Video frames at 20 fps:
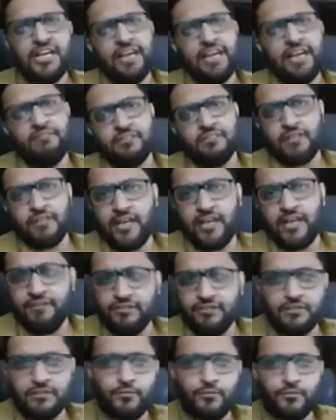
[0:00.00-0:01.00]
I was, I
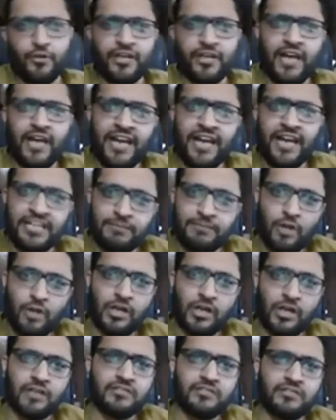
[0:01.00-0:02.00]
was exporting IT
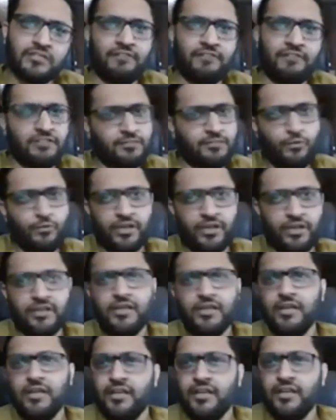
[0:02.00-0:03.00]
products. I was exporting,
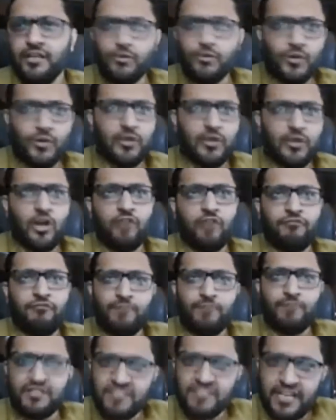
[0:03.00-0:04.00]
you know, a lot
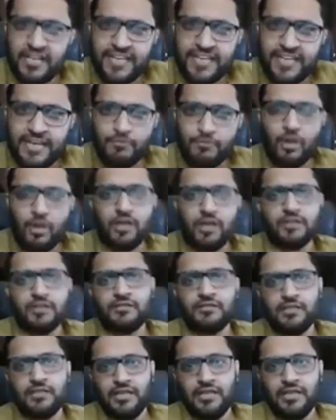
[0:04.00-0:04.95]
of personal care products.